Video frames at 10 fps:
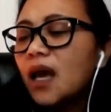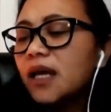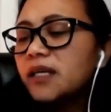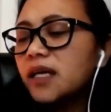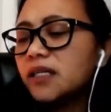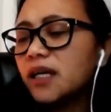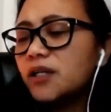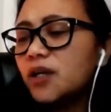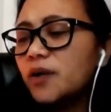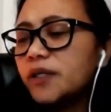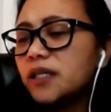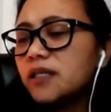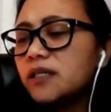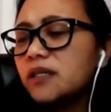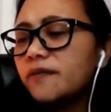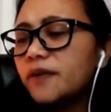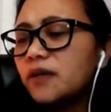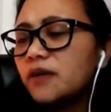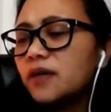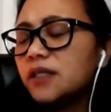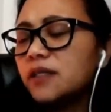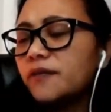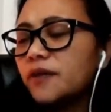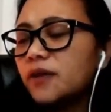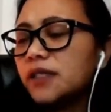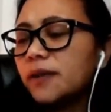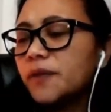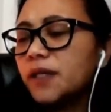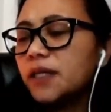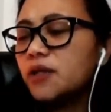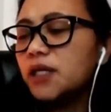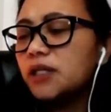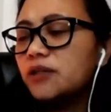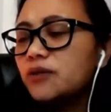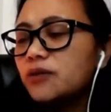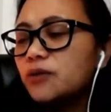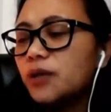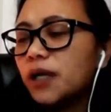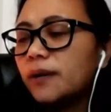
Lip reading: Yes, I know it's difficult. It's something that you need to